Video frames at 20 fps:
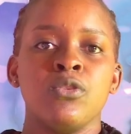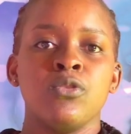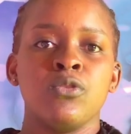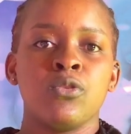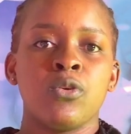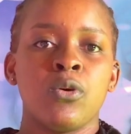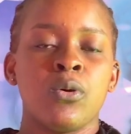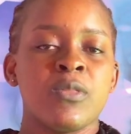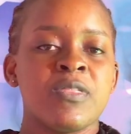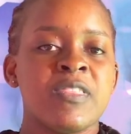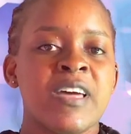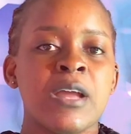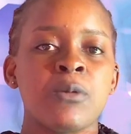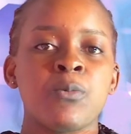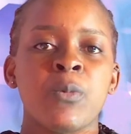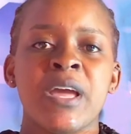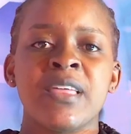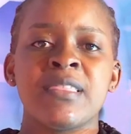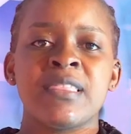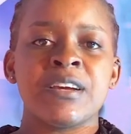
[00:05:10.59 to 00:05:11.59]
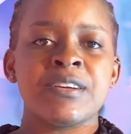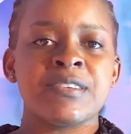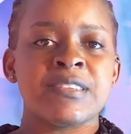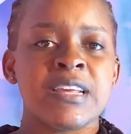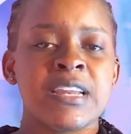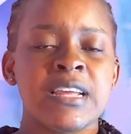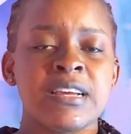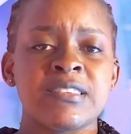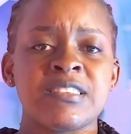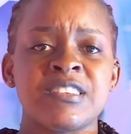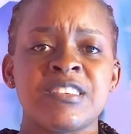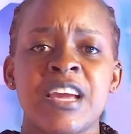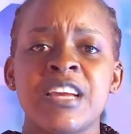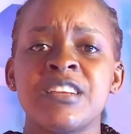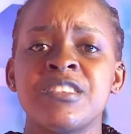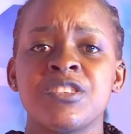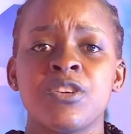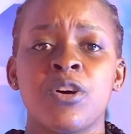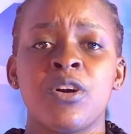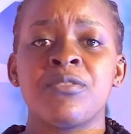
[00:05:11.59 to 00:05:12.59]
You know, that way there's an
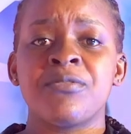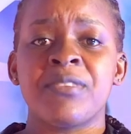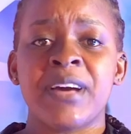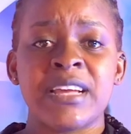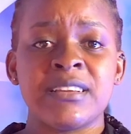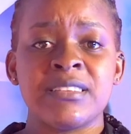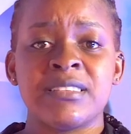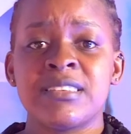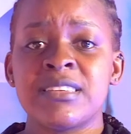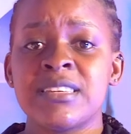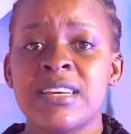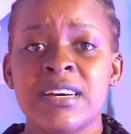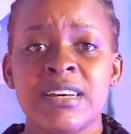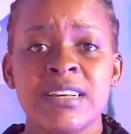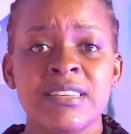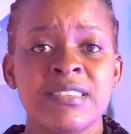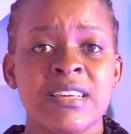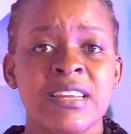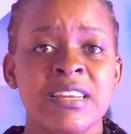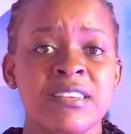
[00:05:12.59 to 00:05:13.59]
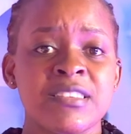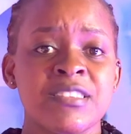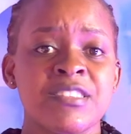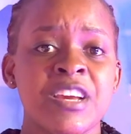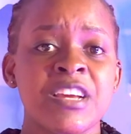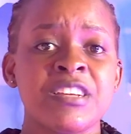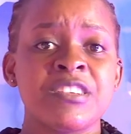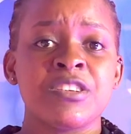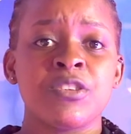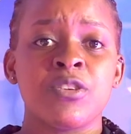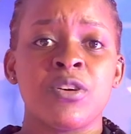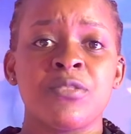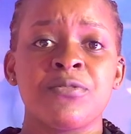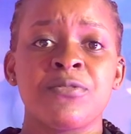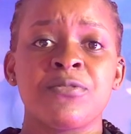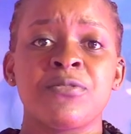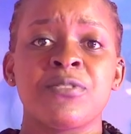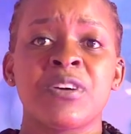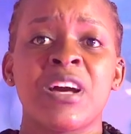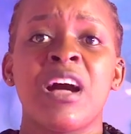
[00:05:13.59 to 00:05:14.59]
exchanging of ideas, an exchanging of
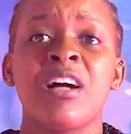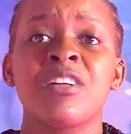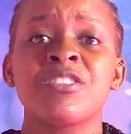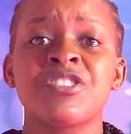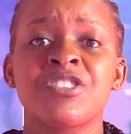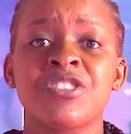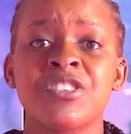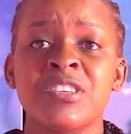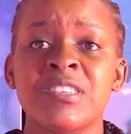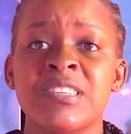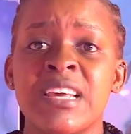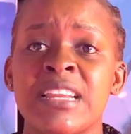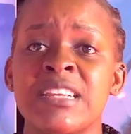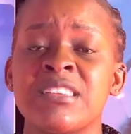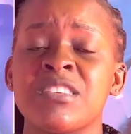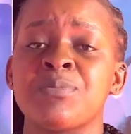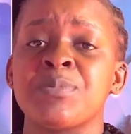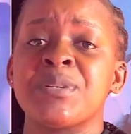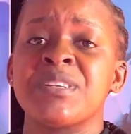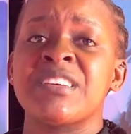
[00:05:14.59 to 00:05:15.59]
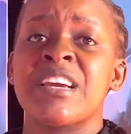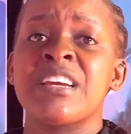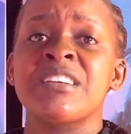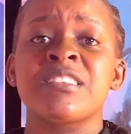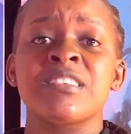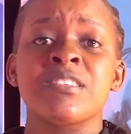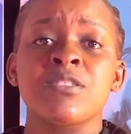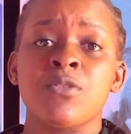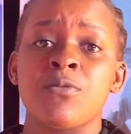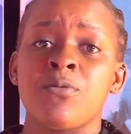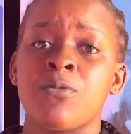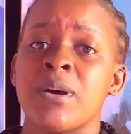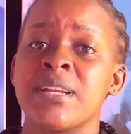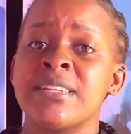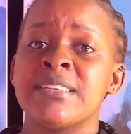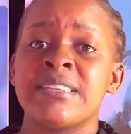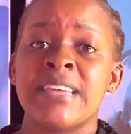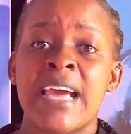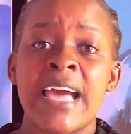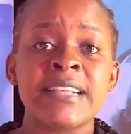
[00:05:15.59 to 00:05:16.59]
cultures and interpretations of what
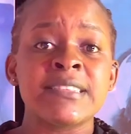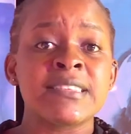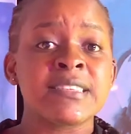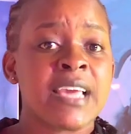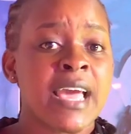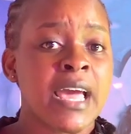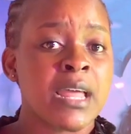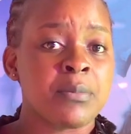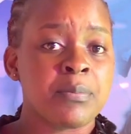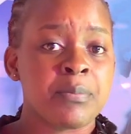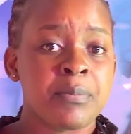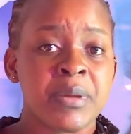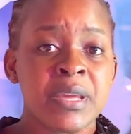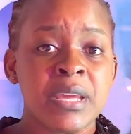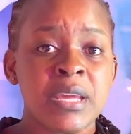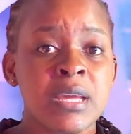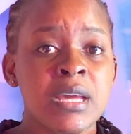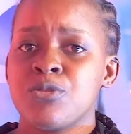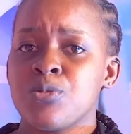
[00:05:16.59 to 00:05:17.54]
dance can be.